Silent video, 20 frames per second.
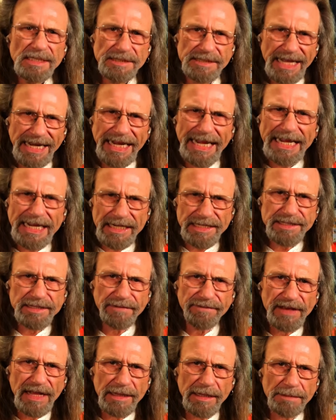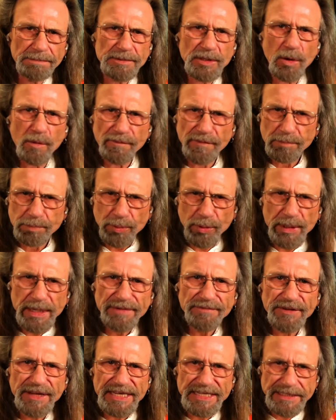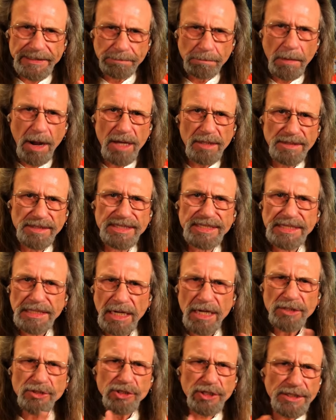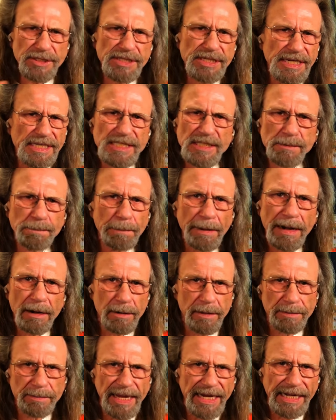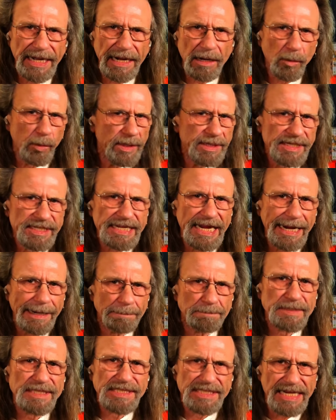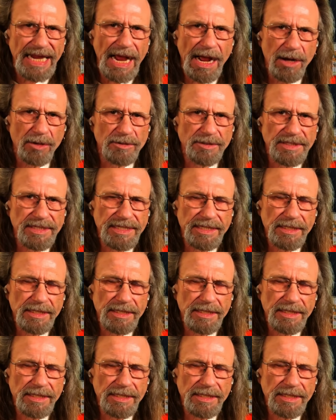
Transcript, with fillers: that he had developed over previous months just experimenting with taped sounds.